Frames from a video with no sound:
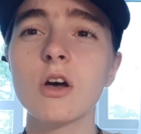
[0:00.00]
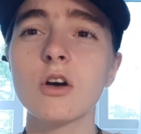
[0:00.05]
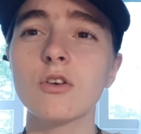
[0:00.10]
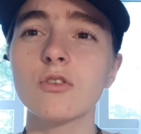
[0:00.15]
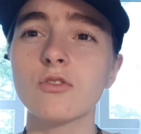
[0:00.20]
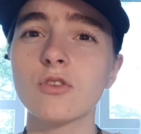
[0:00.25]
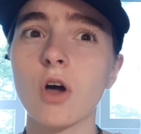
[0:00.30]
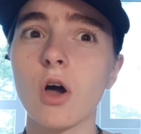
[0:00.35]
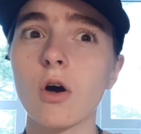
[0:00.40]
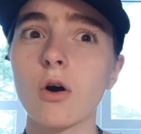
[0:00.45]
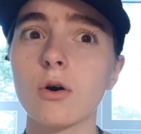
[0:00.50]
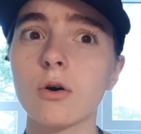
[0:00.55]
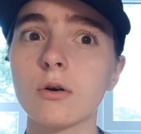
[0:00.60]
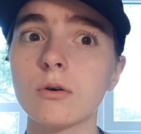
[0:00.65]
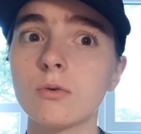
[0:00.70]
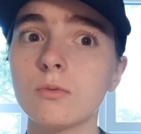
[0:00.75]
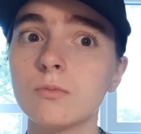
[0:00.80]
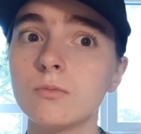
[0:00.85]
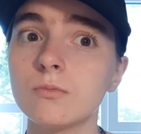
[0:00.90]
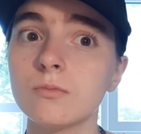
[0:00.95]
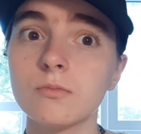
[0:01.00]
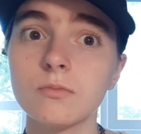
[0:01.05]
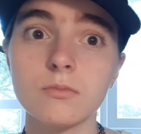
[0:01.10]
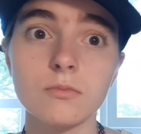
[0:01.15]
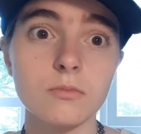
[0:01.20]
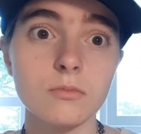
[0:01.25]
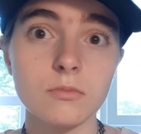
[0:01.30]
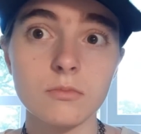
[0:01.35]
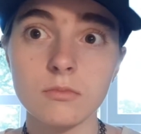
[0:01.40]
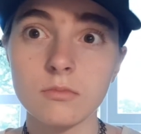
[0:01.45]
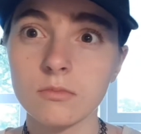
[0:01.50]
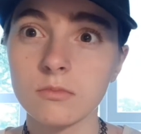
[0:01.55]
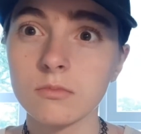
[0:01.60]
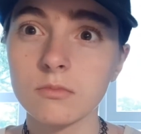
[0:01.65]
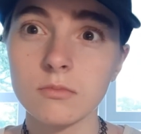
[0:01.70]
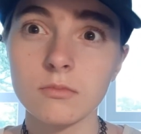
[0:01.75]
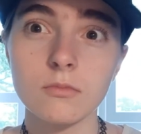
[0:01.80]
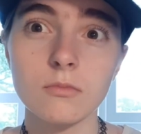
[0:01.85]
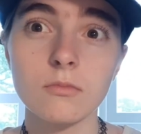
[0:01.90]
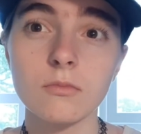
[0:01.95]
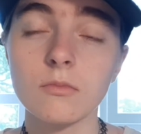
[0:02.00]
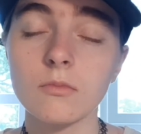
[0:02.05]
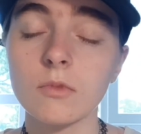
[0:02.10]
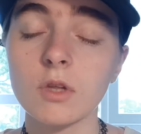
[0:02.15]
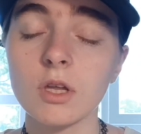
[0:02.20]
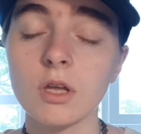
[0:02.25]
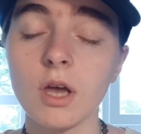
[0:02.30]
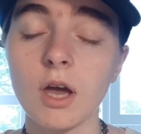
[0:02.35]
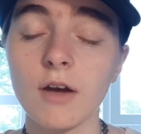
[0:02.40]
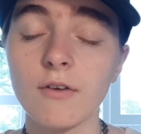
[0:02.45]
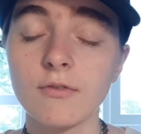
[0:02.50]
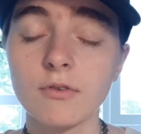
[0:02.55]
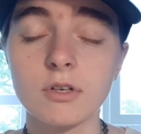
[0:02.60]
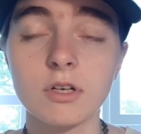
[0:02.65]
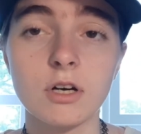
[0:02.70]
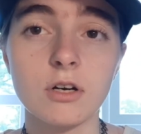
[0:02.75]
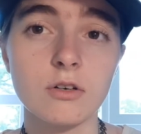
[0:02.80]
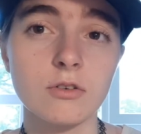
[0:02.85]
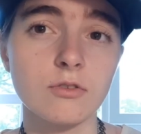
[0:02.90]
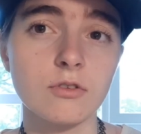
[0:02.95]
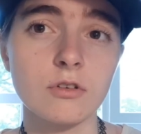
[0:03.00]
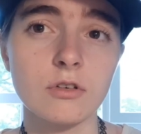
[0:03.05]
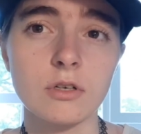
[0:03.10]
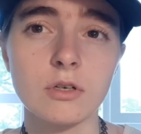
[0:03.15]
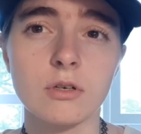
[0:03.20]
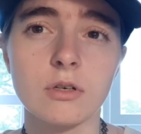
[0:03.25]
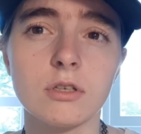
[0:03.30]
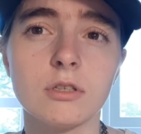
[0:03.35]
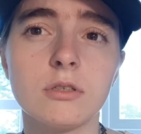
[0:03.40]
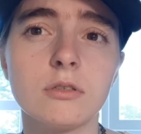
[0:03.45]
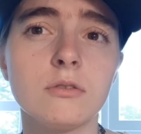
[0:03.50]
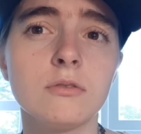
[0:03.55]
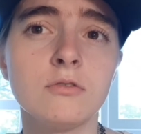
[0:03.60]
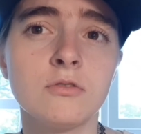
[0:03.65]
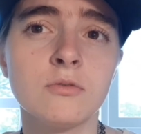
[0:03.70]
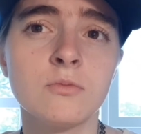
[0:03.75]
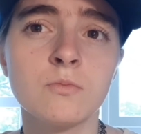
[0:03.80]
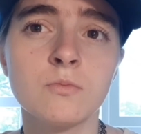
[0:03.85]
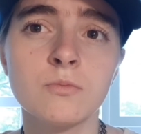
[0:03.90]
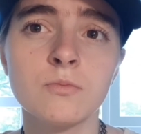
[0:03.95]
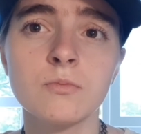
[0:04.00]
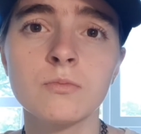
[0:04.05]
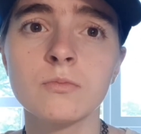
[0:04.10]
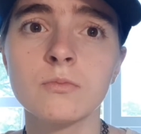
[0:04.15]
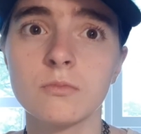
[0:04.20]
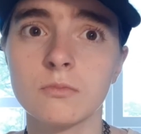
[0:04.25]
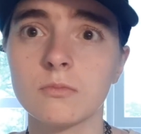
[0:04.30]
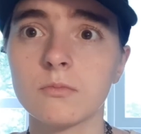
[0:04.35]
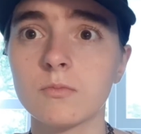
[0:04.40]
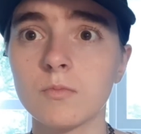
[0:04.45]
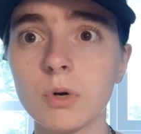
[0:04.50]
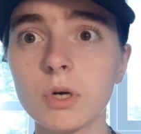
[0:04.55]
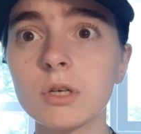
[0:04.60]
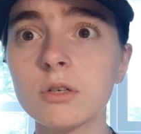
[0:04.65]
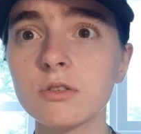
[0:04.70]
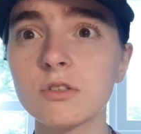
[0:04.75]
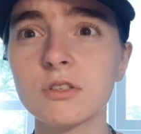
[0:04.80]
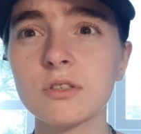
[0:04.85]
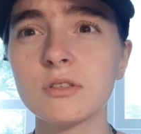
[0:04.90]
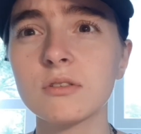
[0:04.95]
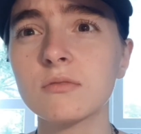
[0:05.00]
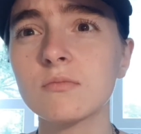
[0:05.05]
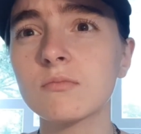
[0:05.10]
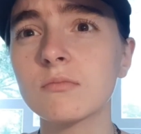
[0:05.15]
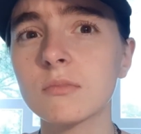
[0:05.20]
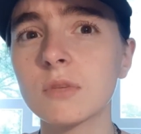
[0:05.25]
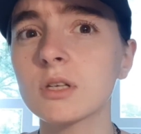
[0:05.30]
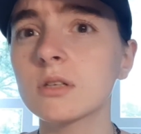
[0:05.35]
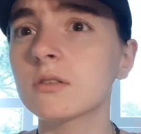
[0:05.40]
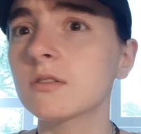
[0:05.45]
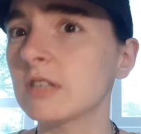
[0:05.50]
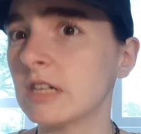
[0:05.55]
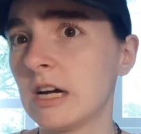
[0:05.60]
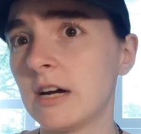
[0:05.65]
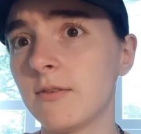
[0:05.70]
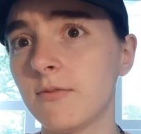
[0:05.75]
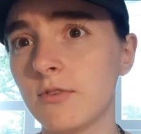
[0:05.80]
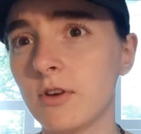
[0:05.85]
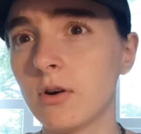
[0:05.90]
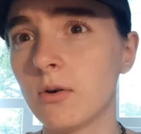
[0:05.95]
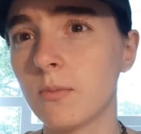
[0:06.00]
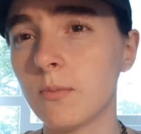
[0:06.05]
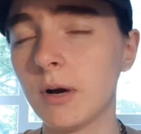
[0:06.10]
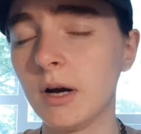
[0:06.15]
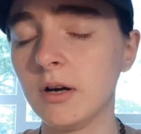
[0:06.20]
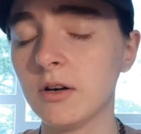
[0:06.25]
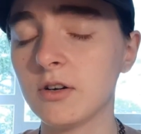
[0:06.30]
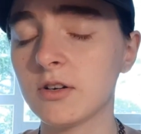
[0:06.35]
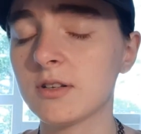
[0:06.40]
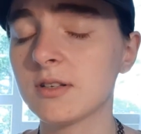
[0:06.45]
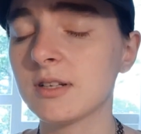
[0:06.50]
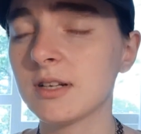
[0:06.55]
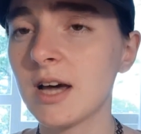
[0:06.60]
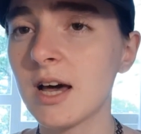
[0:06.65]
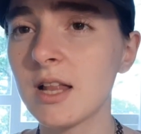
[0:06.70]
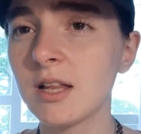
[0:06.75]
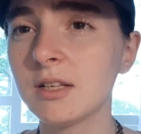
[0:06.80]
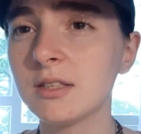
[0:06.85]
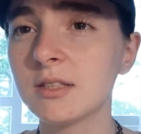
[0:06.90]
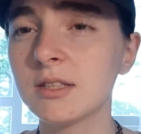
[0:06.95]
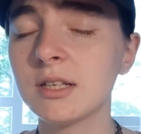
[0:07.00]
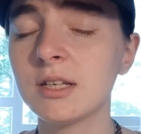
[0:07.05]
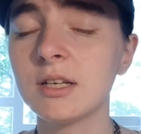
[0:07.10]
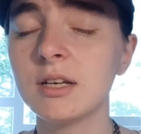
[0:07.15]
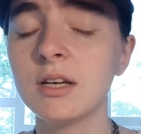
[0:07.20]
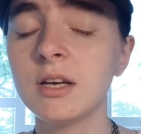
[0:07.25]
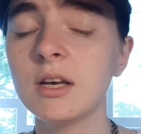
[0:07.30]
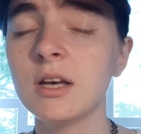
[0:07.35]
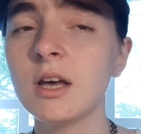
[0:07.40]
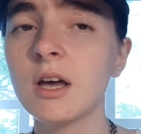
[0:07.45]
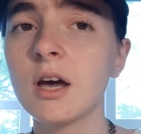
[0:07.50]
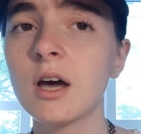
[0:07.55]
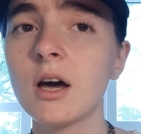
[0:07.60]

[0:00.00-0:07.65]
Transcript: So every alter is person because they have their own personality,